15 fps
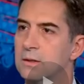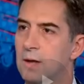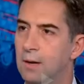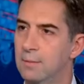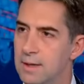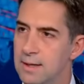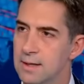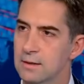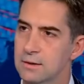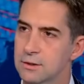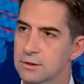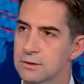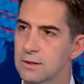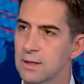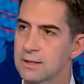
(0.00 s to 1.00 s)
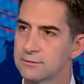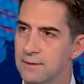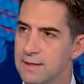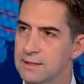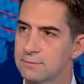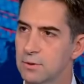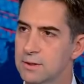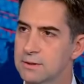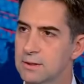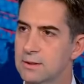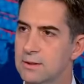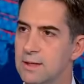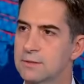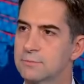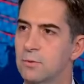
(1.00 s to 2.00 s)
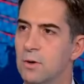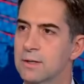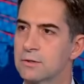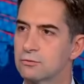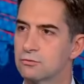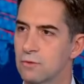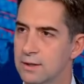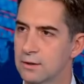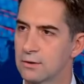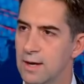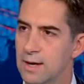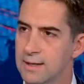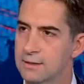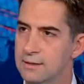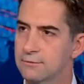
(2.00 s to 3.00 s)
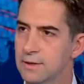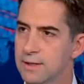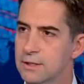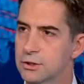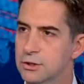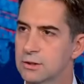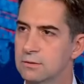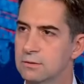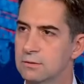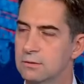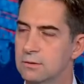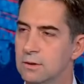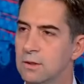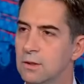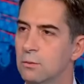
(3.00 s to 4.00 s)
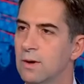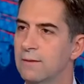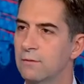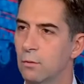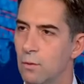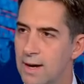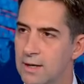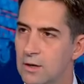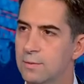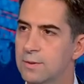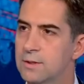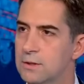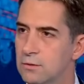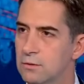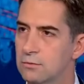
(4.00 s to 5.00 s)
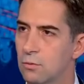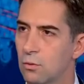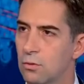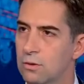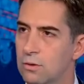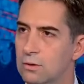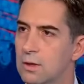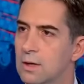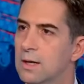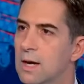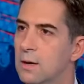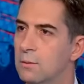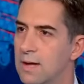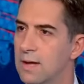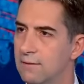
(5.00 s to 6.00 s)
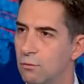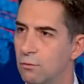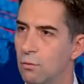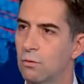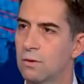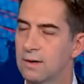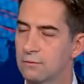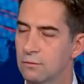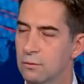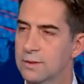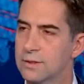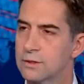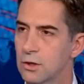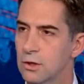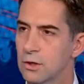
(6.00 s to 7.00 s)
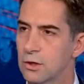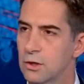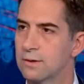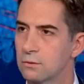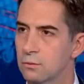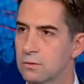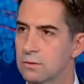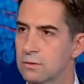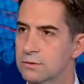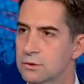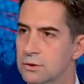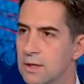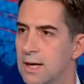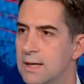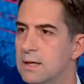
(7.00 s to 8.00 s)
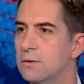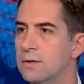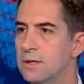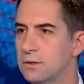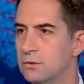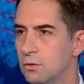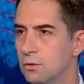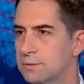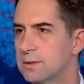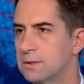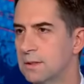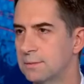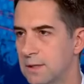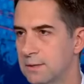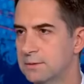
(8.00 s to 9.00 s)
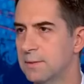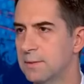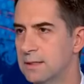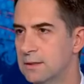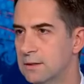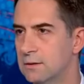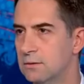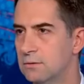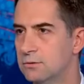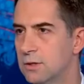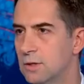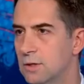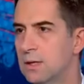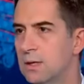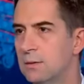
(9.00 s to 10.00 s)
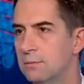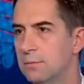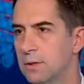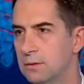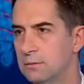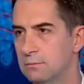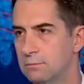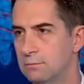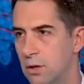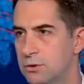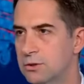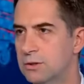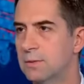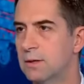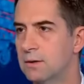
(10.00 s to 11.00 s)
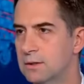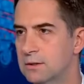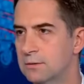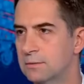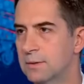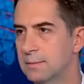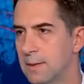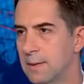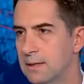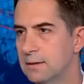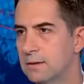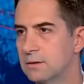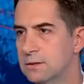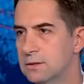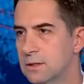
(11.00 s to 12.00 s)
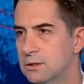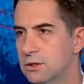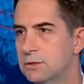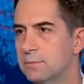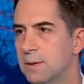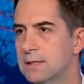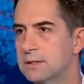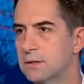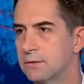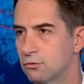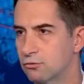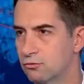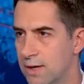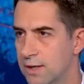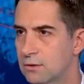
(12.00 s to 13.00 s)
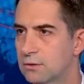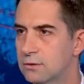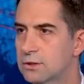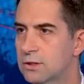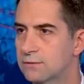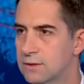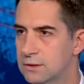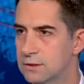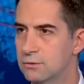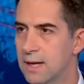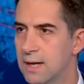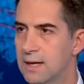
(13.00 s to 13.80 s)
Kamala Harris, as vice president, has brought us record high inflation. We have a wide open southern border, and we have war everywhere you turn around the world. So I know that endorsements sometimes make news, but most Americans are going to be making their decisions based on the records of these two